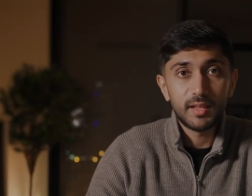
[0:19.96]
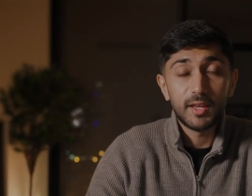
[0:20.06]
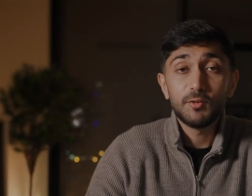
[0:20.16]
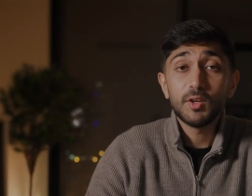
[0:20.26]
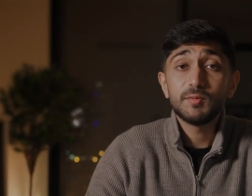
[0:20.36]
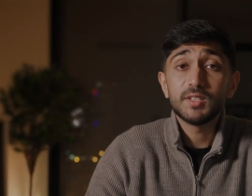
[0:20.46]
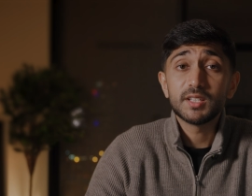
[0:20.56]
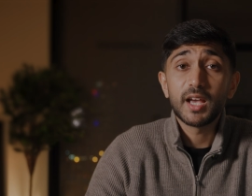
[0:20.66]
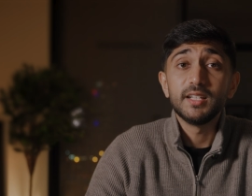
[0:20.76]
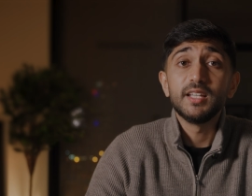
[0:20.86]
If you have
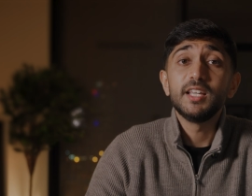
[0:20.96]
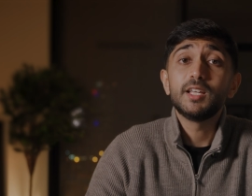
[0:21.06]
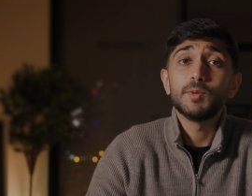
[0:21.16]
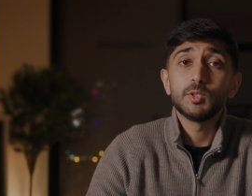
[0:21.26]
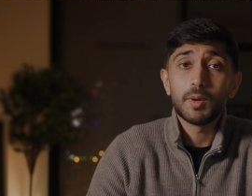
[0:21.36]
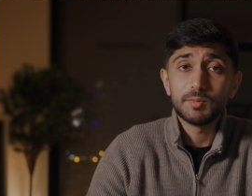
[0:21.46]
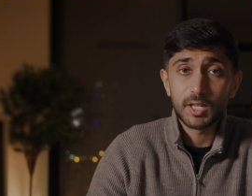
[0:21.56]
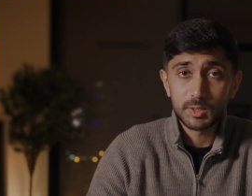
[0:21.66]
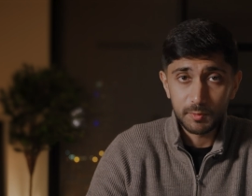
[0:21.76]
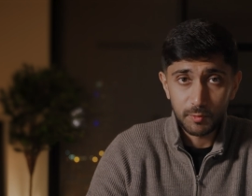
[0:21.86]
designed e-commerce
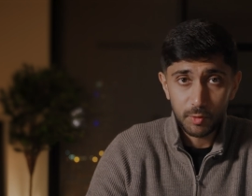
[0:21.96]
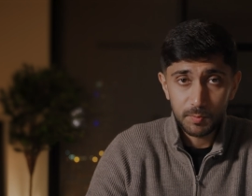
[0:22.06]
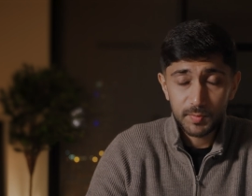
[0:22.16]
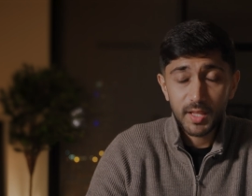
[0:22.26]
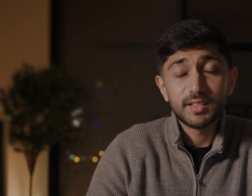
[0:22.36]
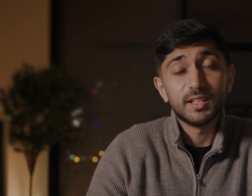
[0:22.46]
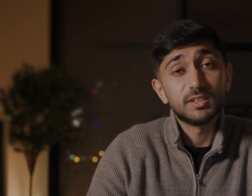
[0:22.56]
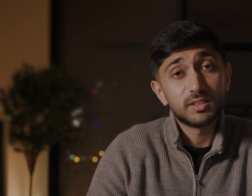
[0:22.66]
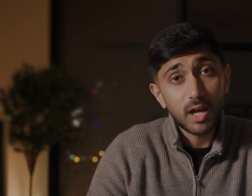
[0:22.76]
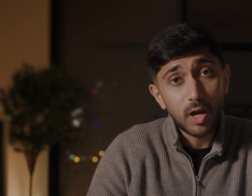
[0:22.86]
websites before, then
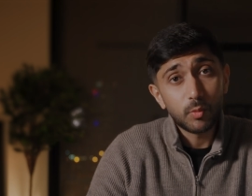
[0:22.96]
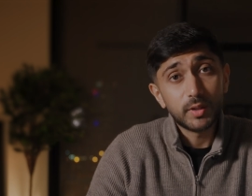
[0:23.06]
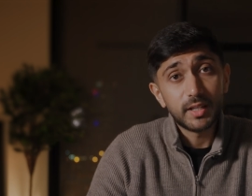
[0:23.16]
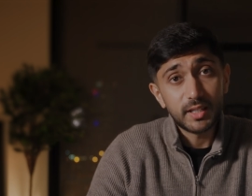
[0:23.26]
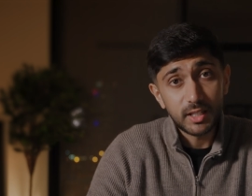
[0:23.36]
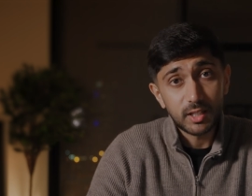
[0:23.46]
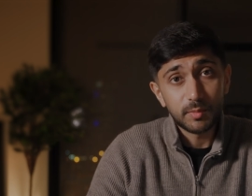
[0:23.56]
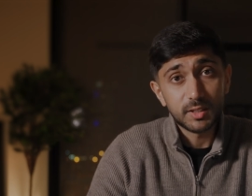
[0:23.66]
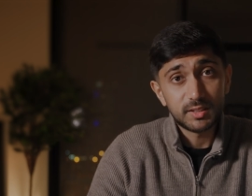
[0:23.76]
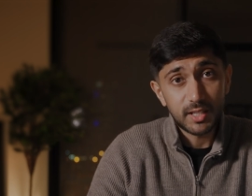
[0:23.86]
start with an
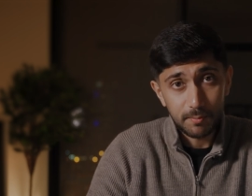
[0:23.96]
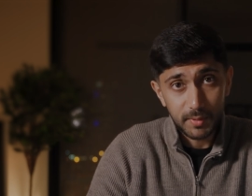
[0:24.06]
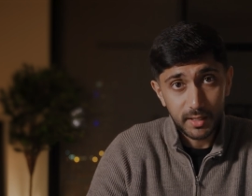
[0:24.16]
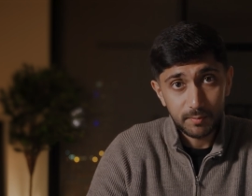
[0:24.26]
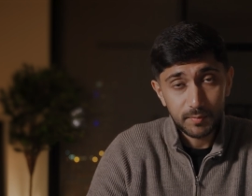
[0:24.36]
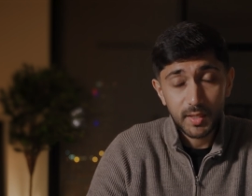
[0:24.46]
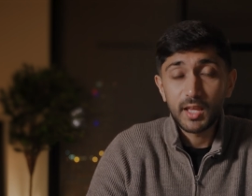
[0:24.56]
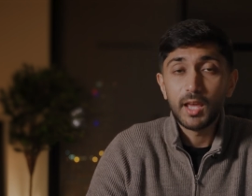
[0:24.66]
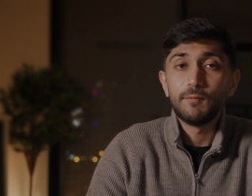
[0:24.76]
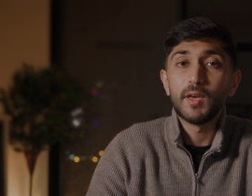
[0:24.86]
e-commerce template.
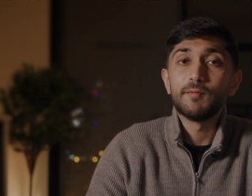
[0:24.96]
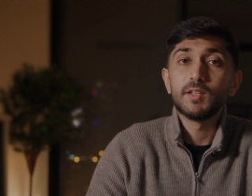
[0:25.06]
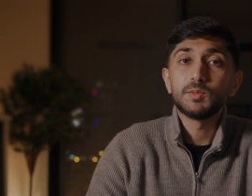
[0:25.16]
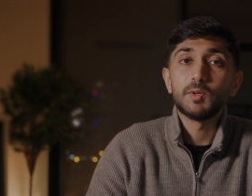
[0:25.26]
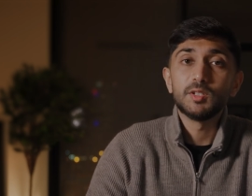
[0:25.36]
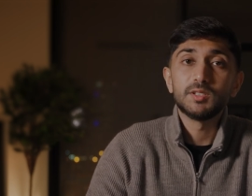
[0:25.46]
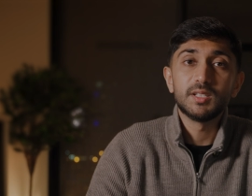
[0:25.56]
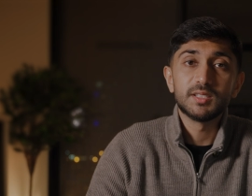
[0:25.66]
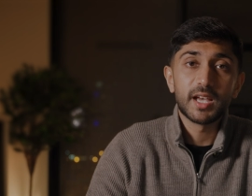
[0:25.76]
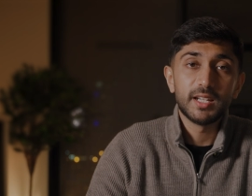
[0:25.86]
If you have experience
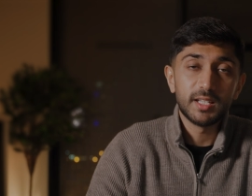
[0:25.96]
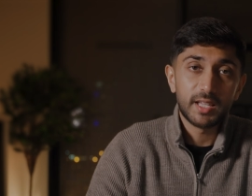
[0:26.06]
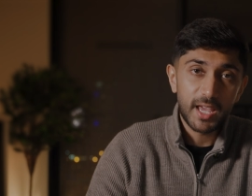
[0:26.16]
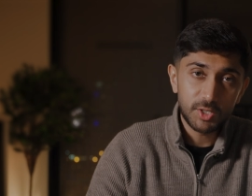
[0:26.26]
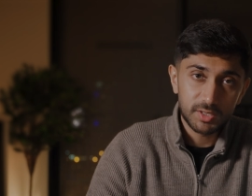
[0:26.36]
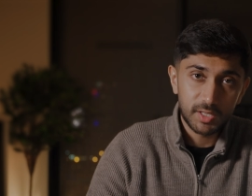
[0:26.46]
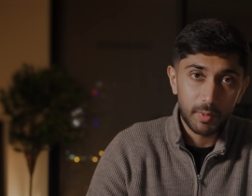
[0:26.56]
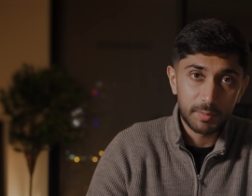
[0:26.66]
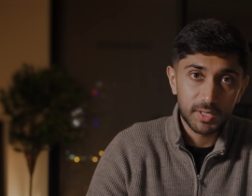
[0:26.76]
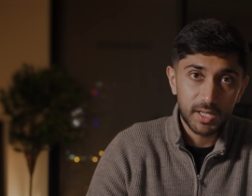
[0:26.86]
designing agency
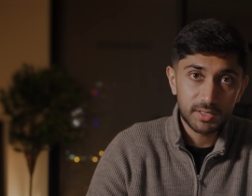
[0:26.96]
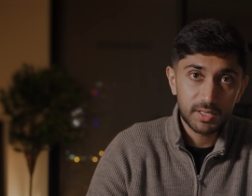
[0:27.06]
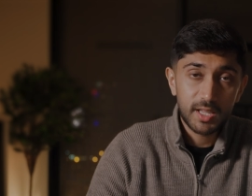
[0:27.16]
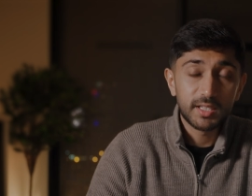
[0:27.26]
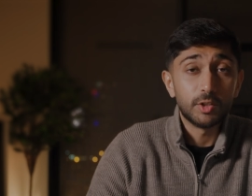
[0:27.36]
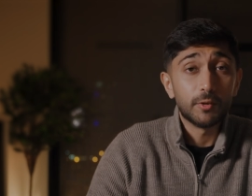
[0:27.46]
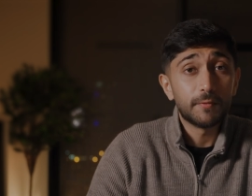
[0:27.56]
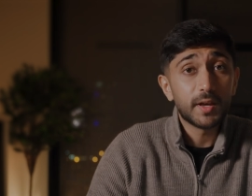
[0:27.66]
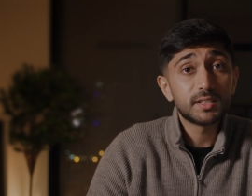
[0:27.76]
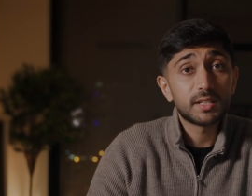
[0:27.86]
websites, then your
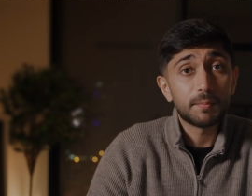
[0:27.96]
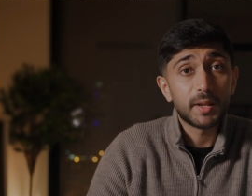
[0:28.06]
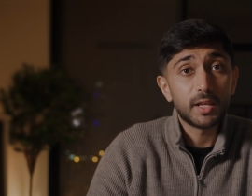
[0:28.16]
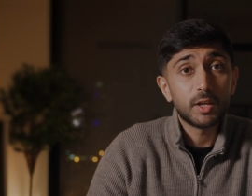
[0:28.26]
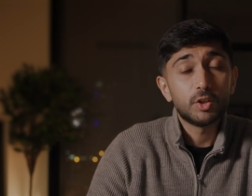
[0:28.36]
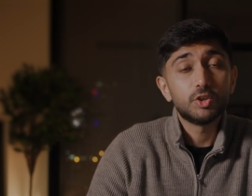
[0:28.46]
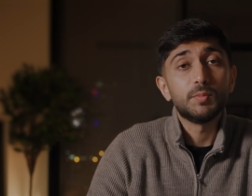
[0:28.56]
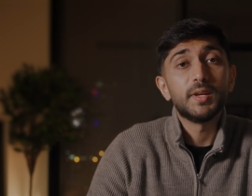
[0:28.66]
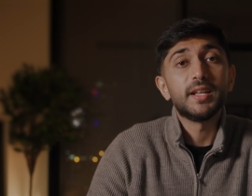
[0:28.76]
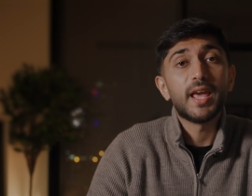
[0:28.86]
first template
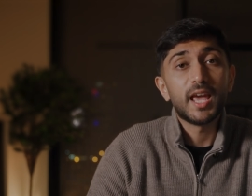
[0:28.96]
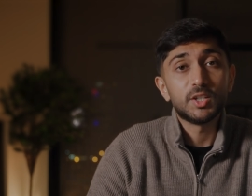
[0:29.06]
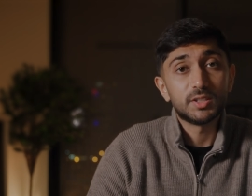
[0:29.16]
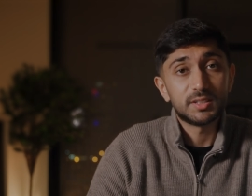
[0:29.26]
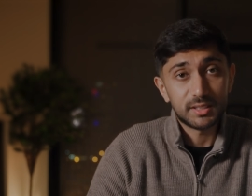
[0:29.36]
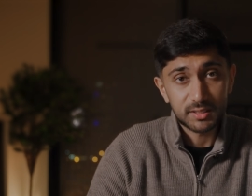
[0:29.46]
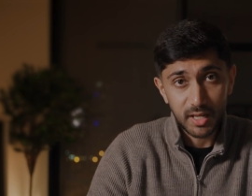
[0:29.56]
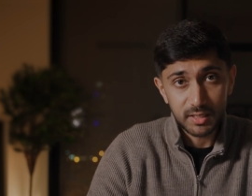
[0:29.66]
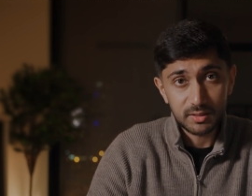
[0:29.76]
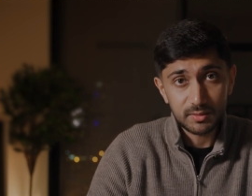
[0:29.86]
should be an agency site.